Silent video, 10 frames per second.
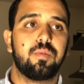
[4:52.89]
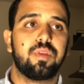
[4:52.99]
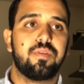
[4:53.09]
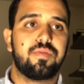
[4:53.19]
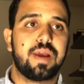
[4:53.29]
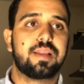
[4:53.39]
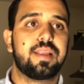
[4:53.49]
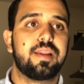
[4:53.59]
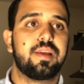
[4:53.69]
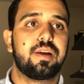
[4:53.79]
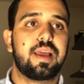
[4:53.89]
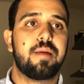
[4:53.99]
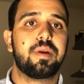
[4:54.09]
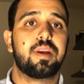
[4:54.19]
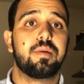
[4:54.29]
the fact that the
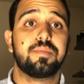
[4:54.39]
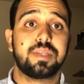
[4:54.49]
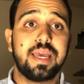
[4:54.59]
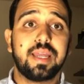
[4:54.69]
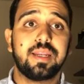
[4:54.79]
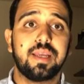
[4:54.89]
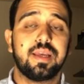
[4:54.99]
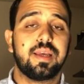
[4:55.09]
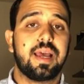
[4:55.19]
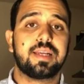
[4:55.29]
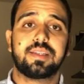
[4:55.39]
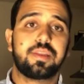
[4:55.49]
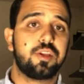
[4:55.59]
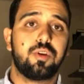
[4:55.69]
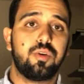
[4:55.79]
habit comes in has
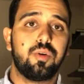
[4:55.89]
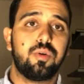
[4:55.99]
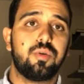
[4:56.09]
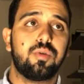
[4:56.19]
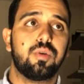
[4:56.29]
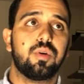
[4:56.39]
nothing to do